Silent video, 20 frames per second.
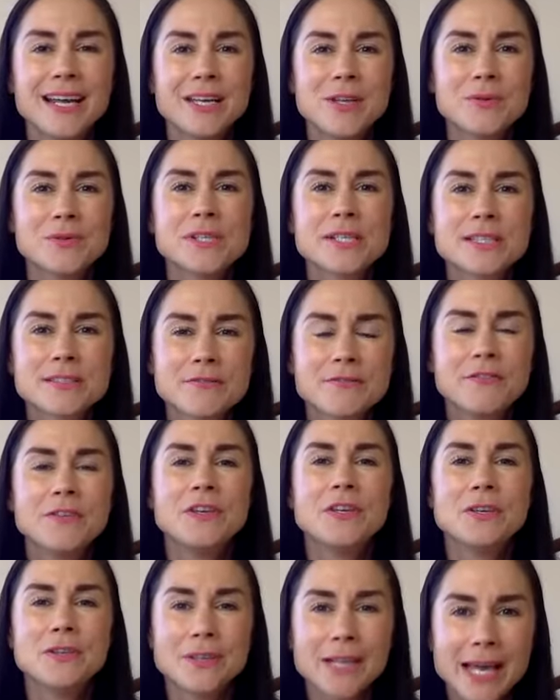and you just
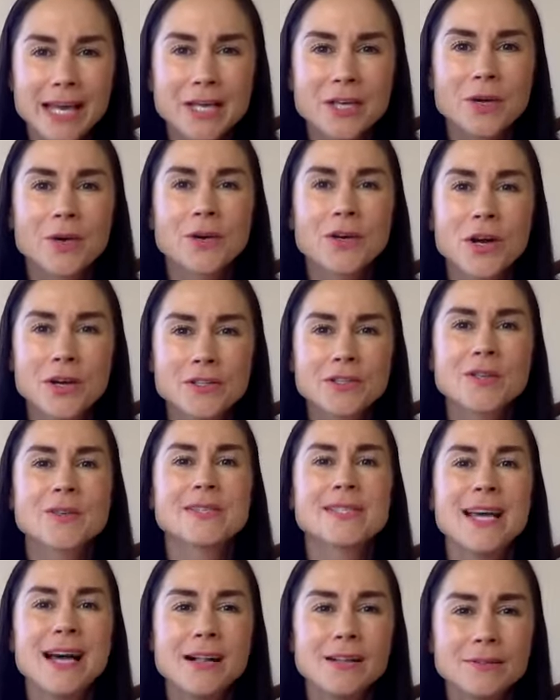feel like you're
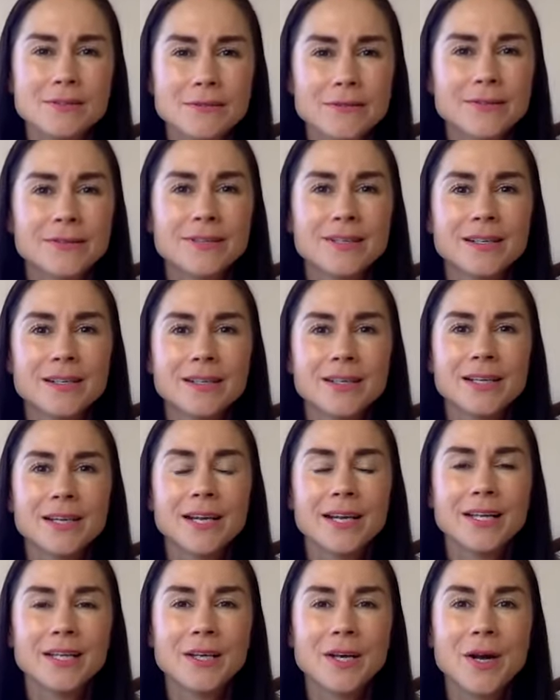not yourself,
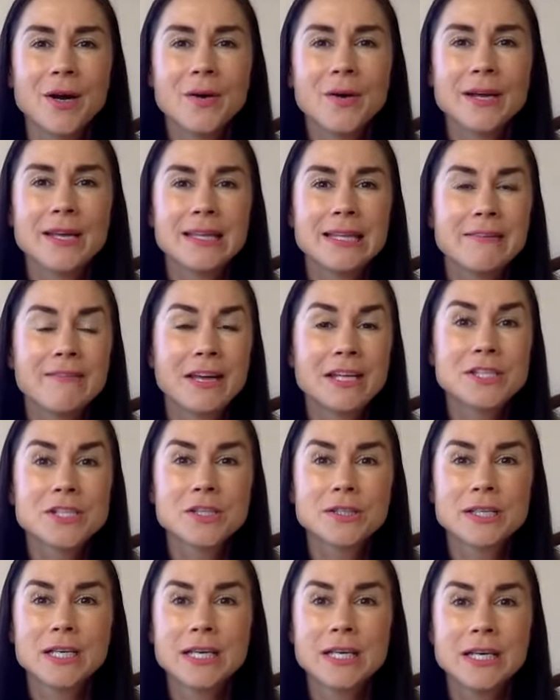you know, and
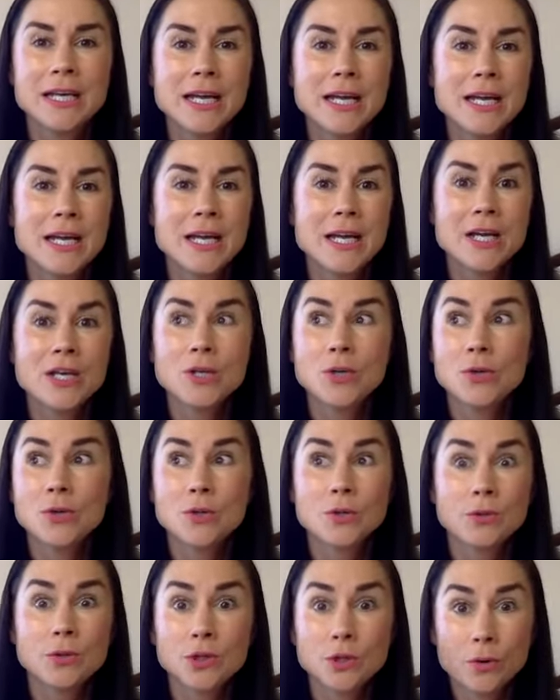eventually
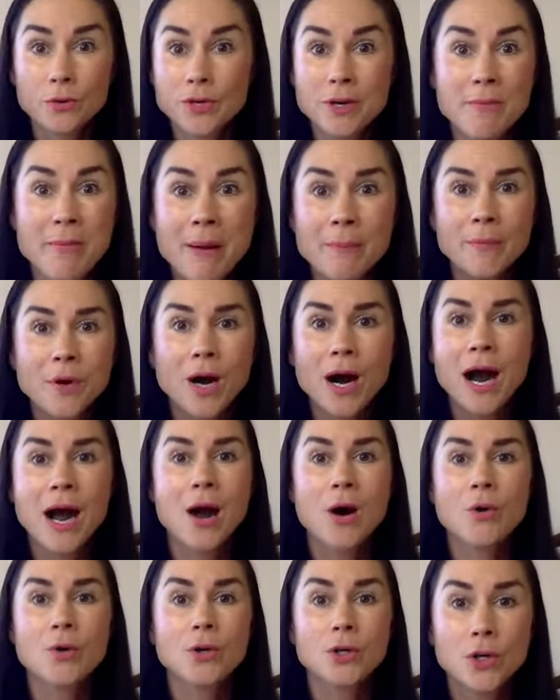you, you don't remember
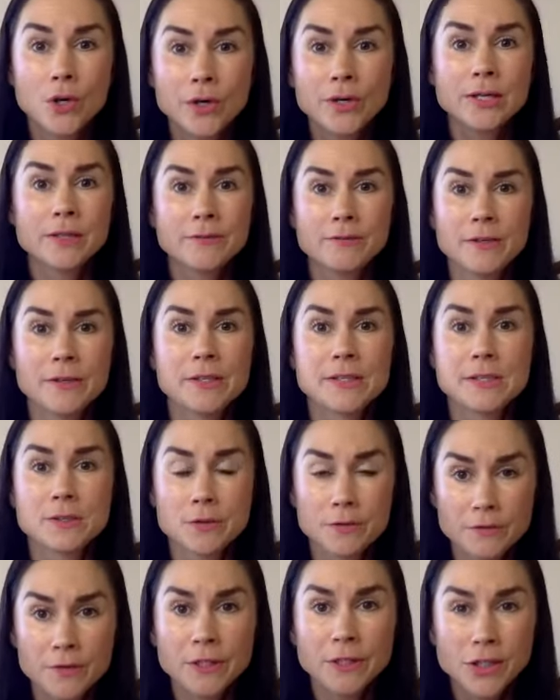how good it
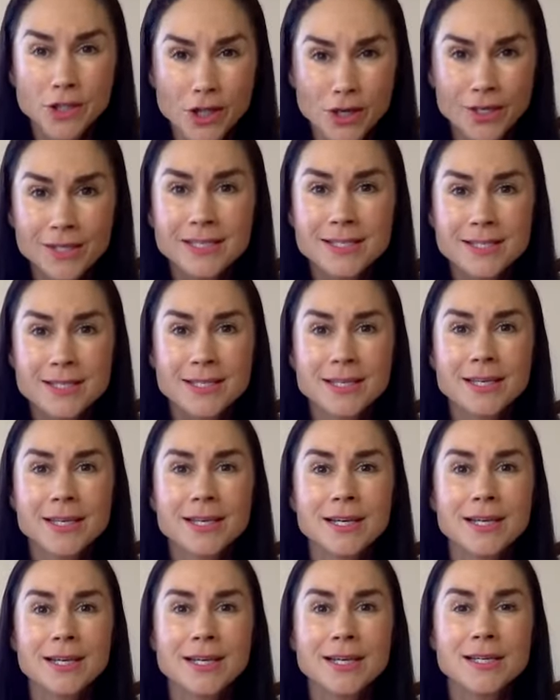feels to feel good.
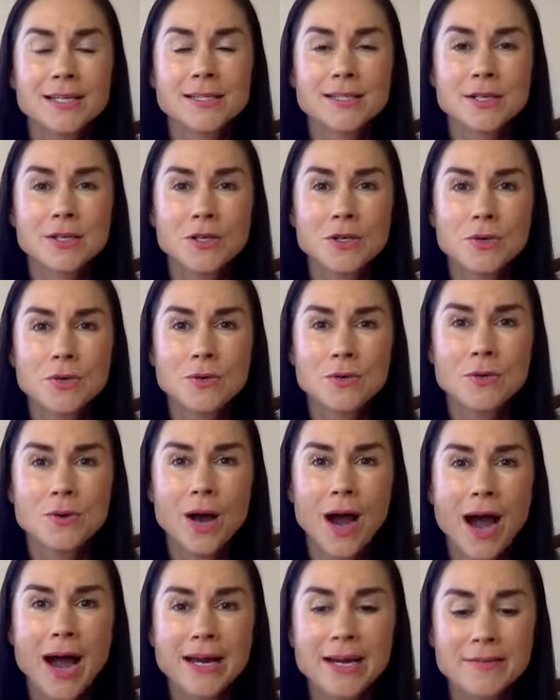So
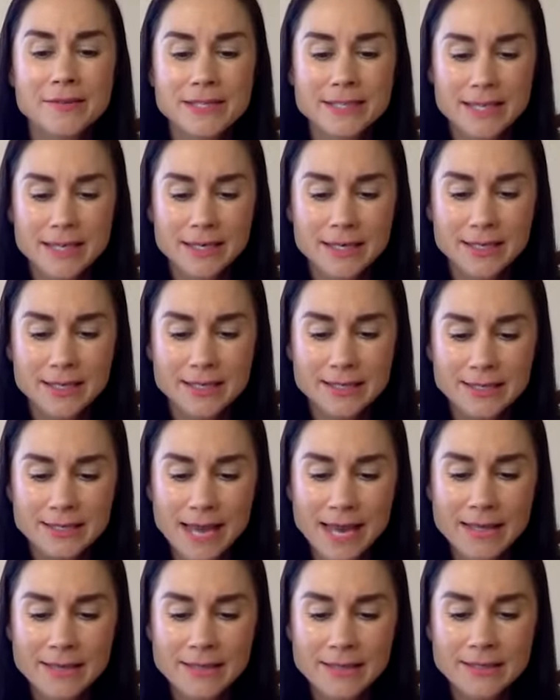you kind of, it's like a
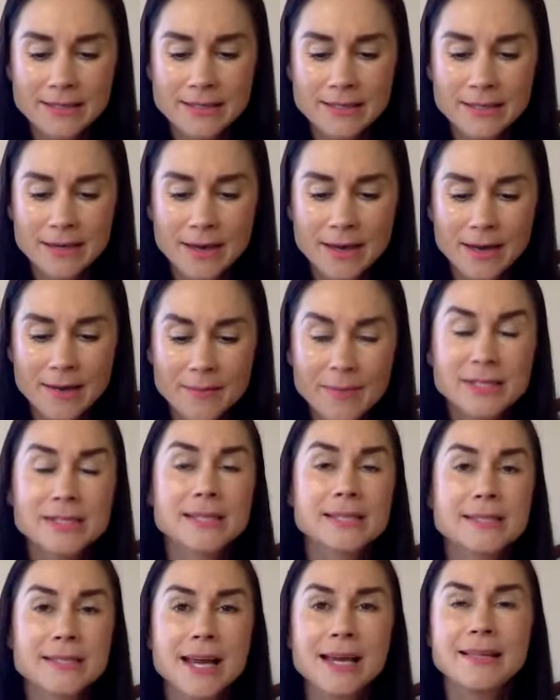silent, um,
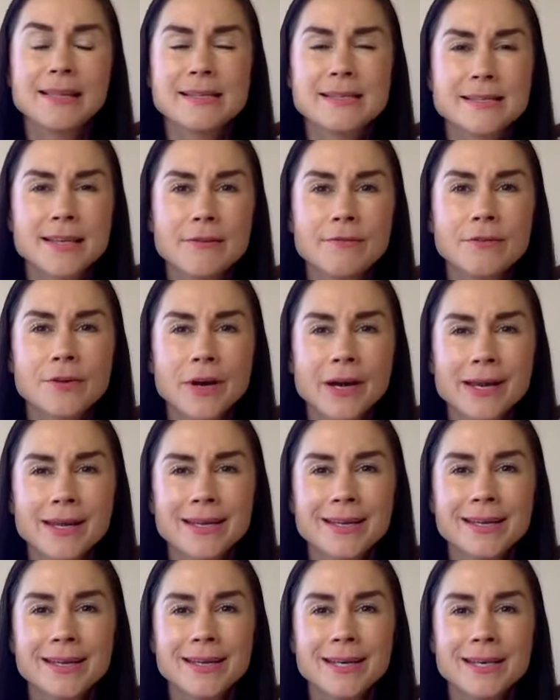it's a silent
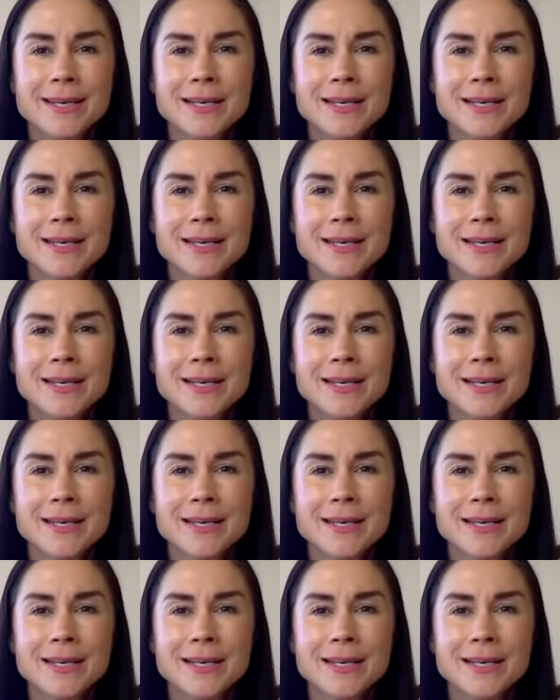suffering